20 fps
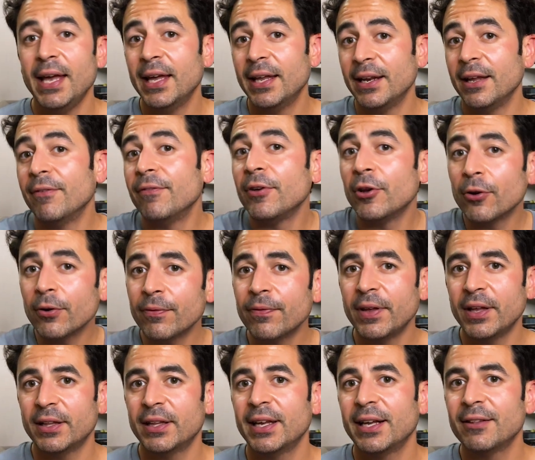And if you're
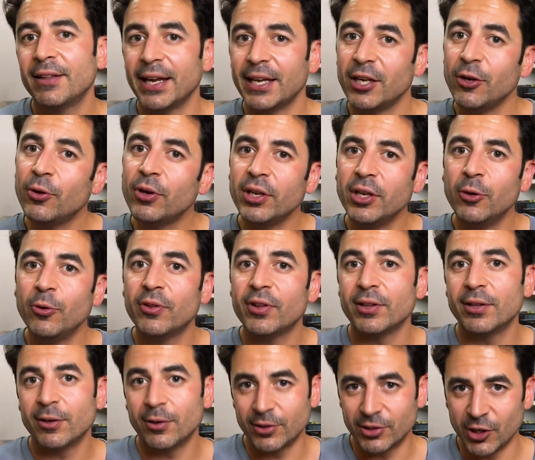feeling like you could use a
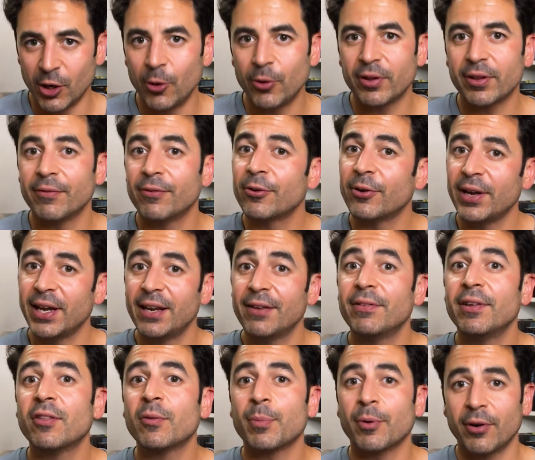little dose of creative
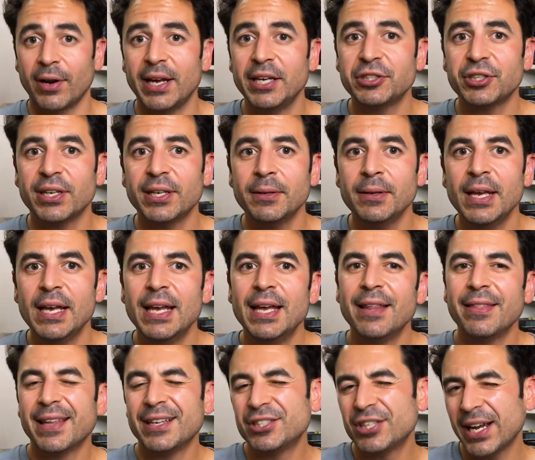inspiration,
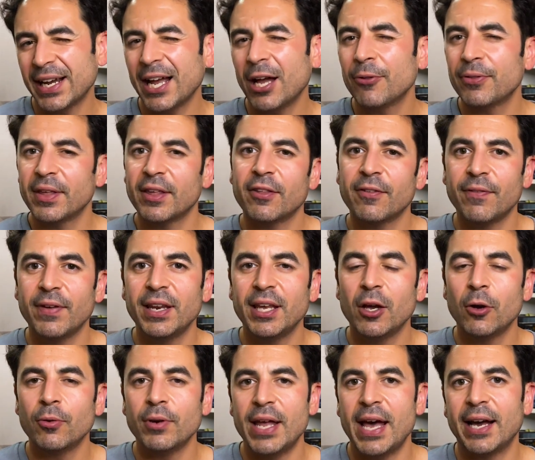then check out this
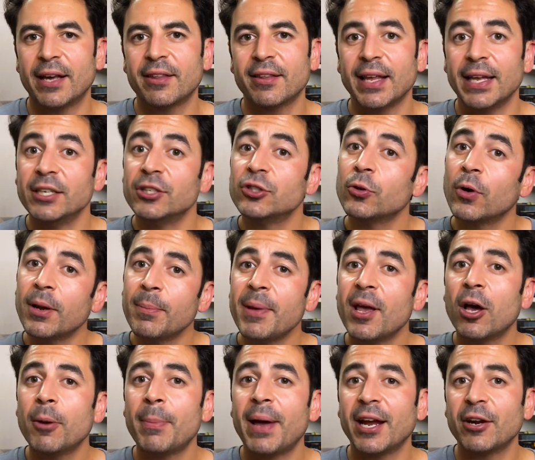video next and join me
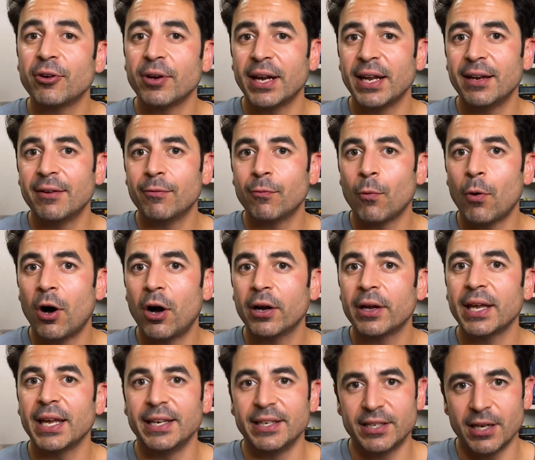on my creative walk
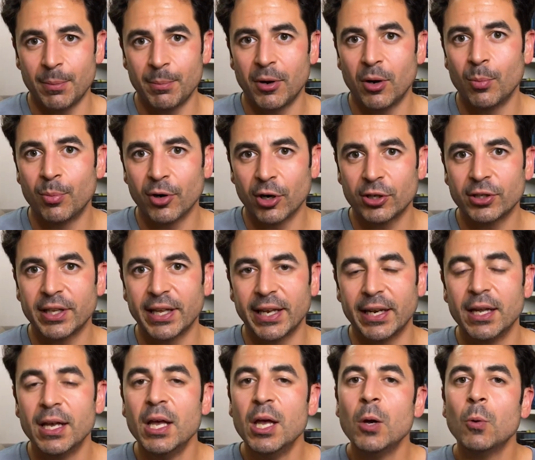in Dumbo,
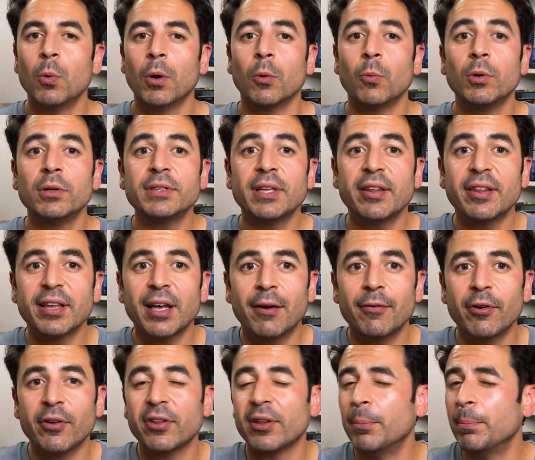Brooklyn, where we'll
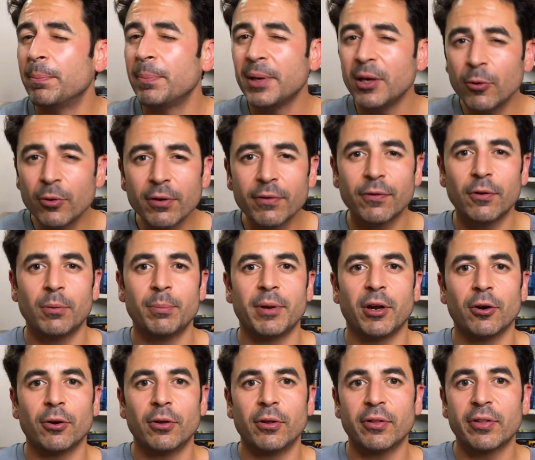discover some beautiful
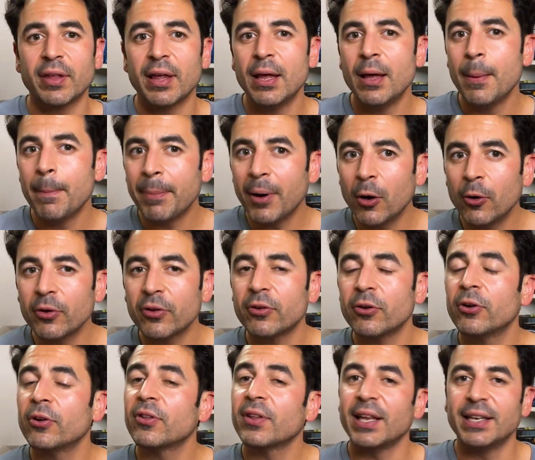murals,
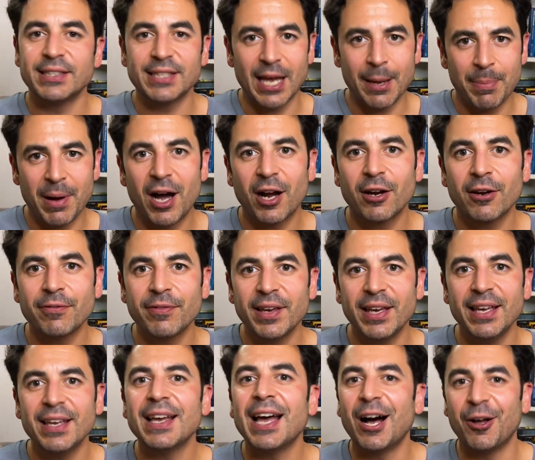posters, and
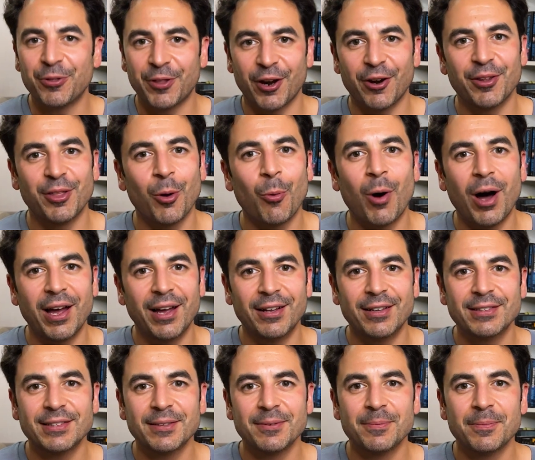typography out there in the wild.